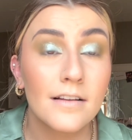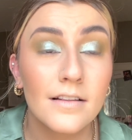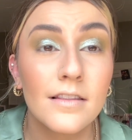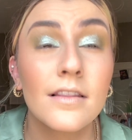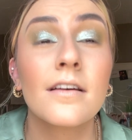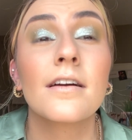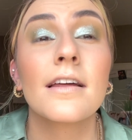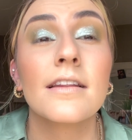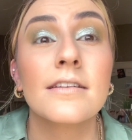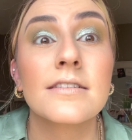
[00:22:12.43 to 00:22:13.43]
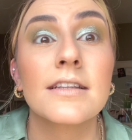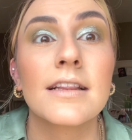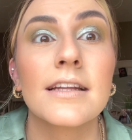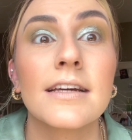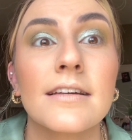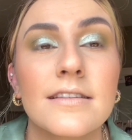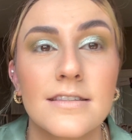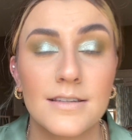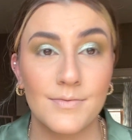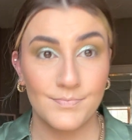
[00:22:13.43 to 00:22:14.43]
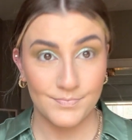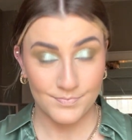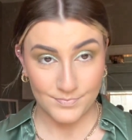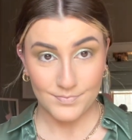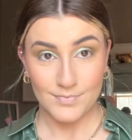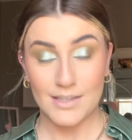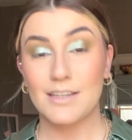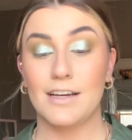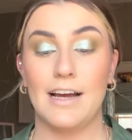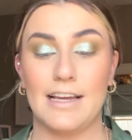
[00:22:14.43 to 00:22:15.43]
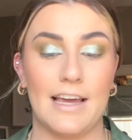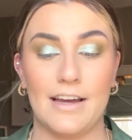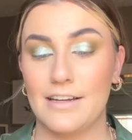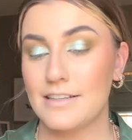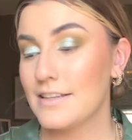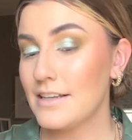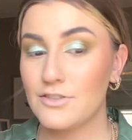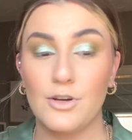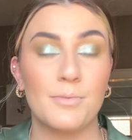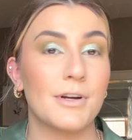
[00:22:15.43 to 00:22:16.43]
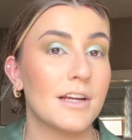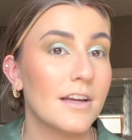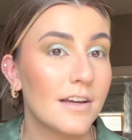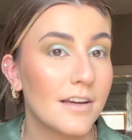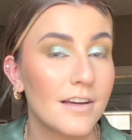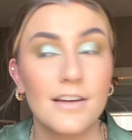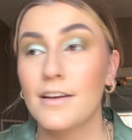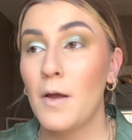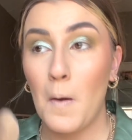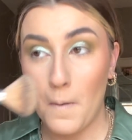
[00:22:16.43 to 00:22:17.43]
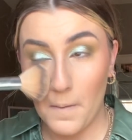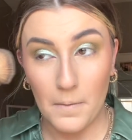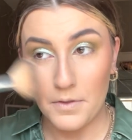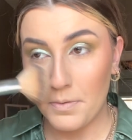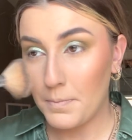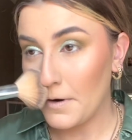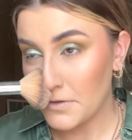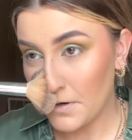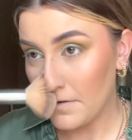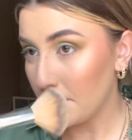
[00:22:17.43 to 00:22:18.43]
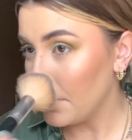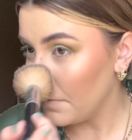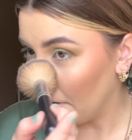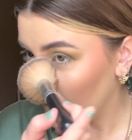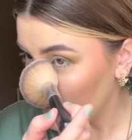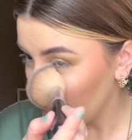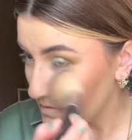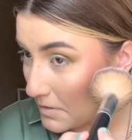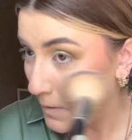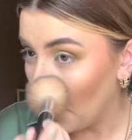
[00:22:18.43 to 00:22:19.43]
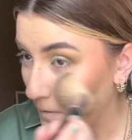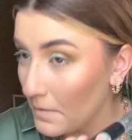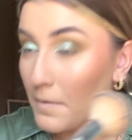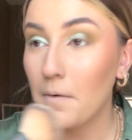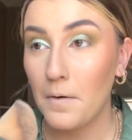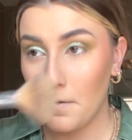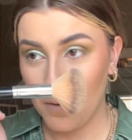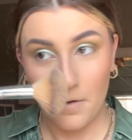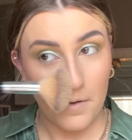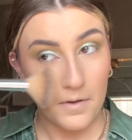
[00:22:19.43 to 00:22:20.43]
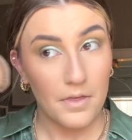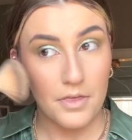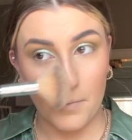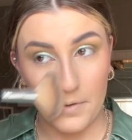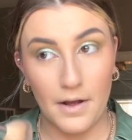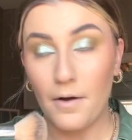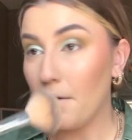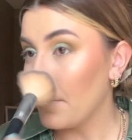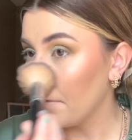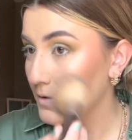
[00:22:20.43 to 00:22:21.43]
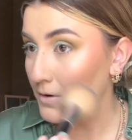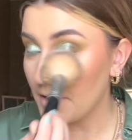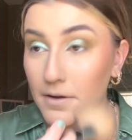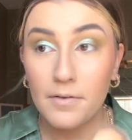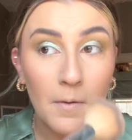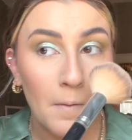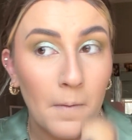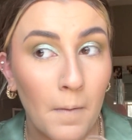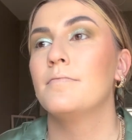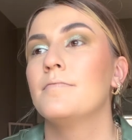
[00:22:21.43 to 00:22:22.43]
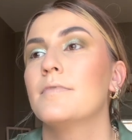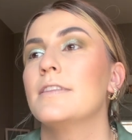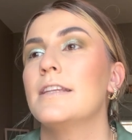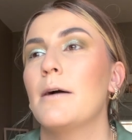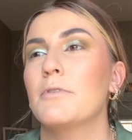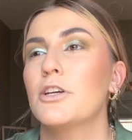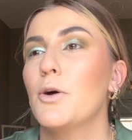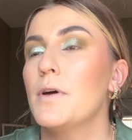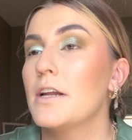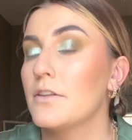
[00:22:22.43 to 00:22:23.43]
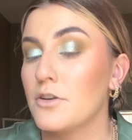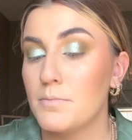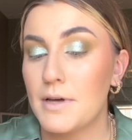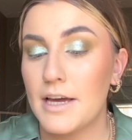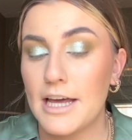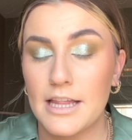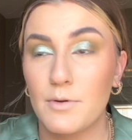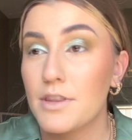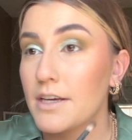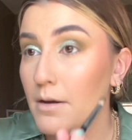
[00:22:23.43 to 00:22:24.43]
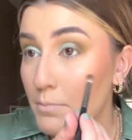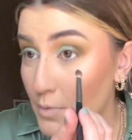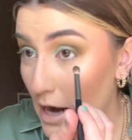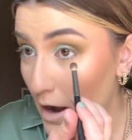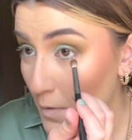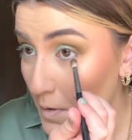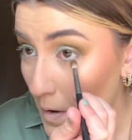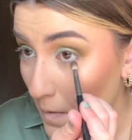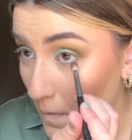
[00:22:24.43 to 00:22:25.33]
Look at these lids. I can't. Isn't that so pretty? Let's brush off the face so we're not all glittery. Now I'm gonna go in a little bit with like a brown